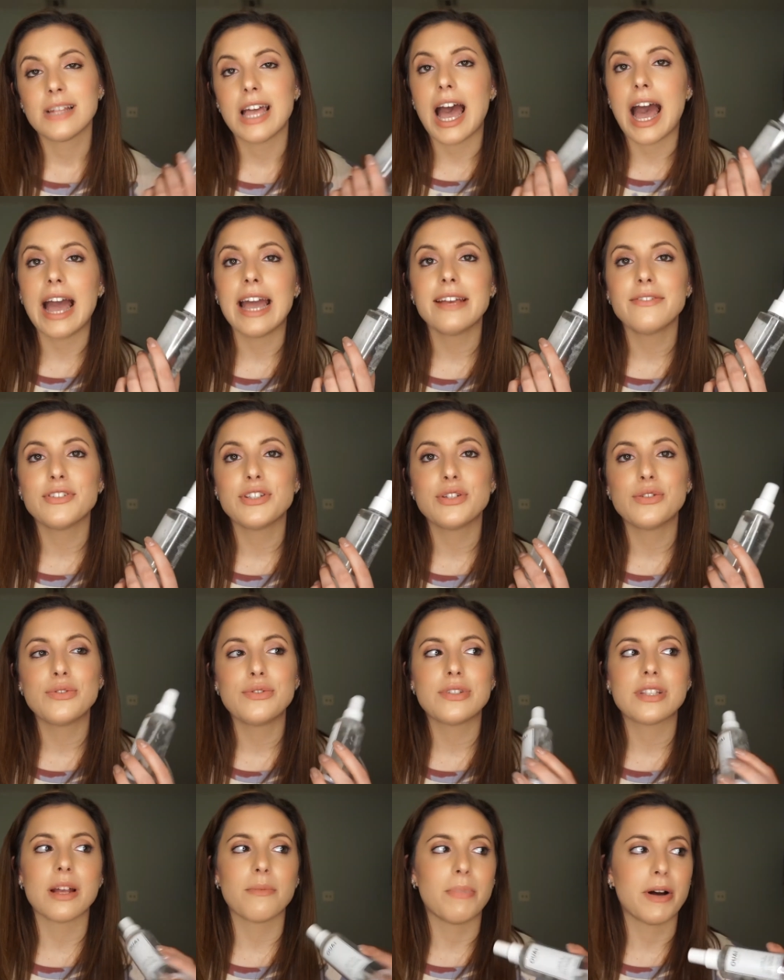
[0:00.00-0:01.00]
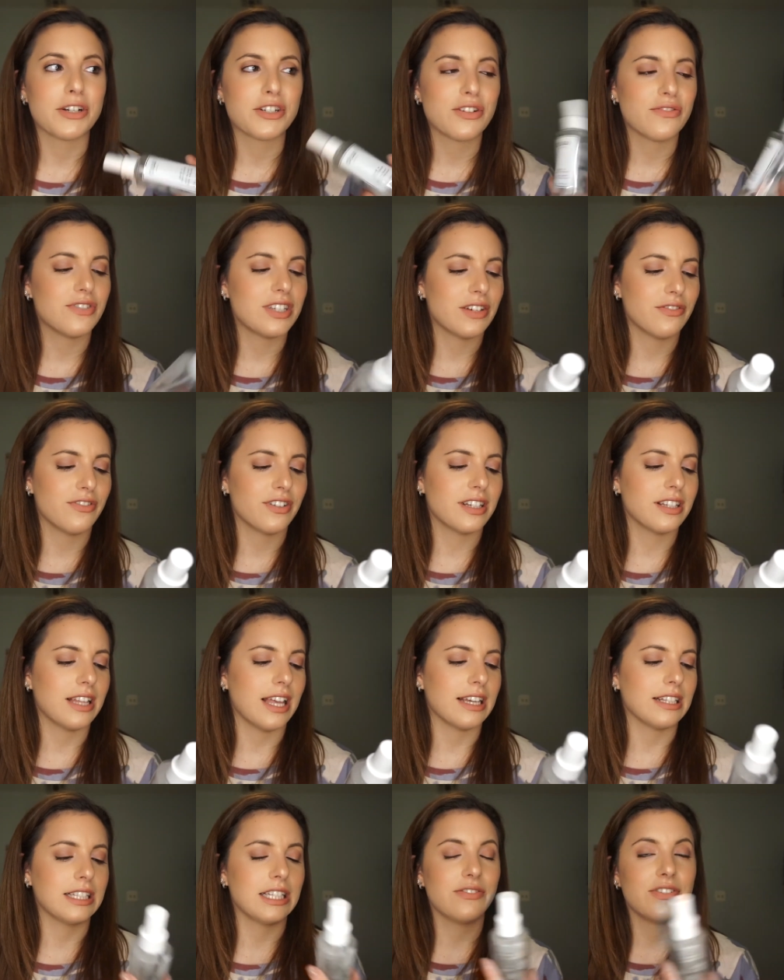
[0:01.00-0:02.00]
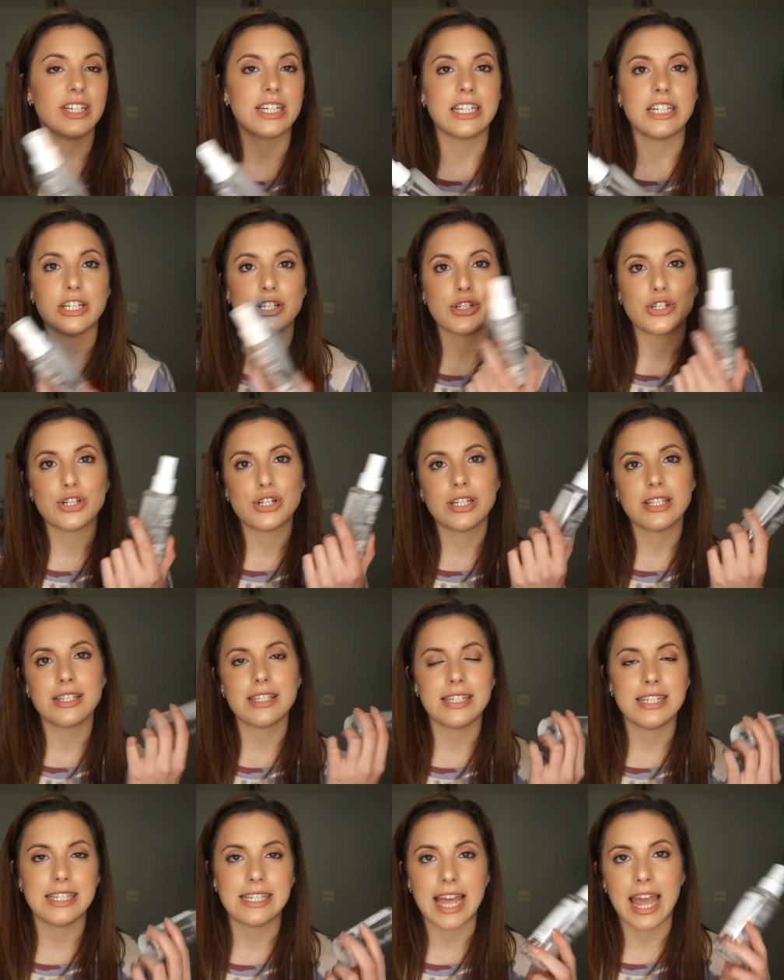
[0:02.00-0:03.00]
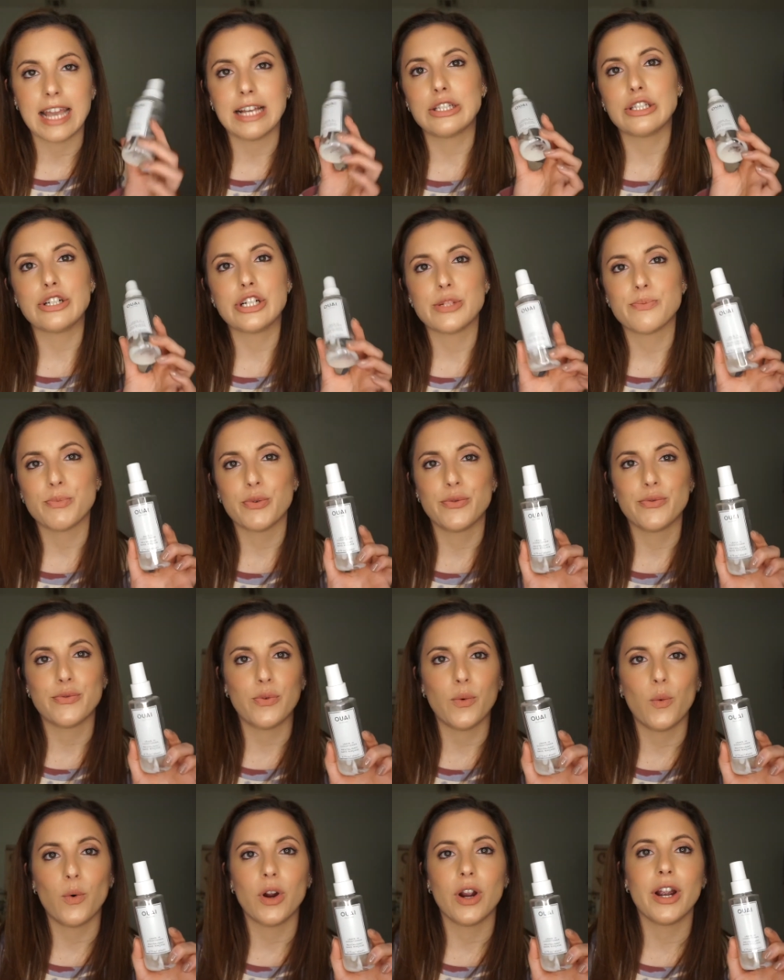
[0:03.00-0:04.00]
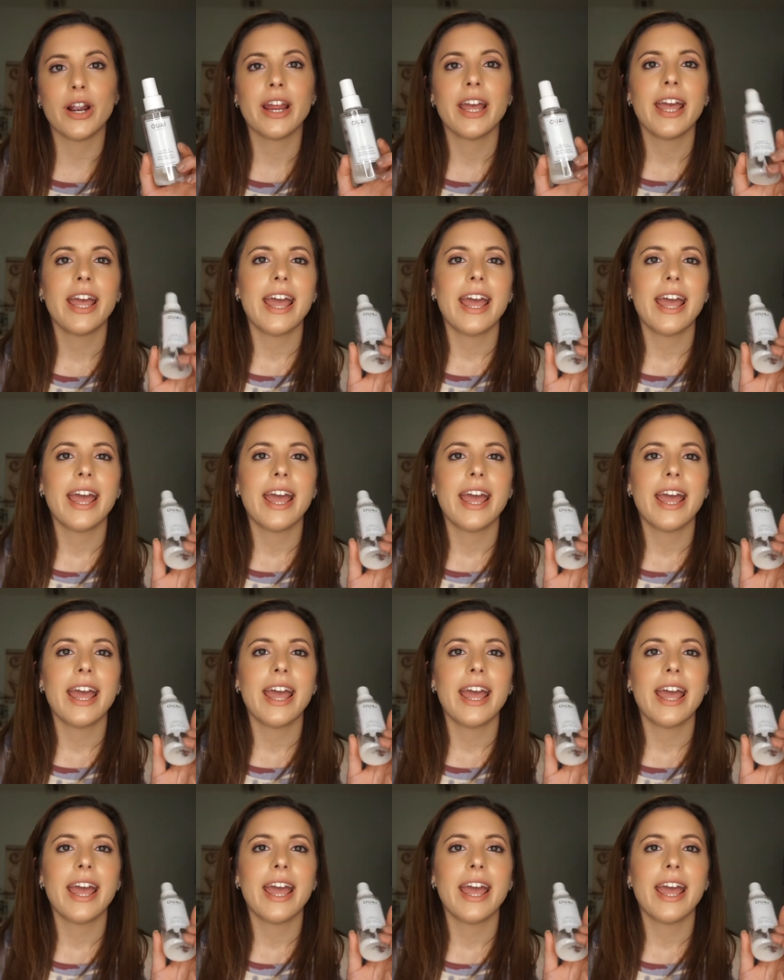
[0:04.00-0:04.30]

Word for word: I've used a bunch of different like leave-in conditioners and detanglers before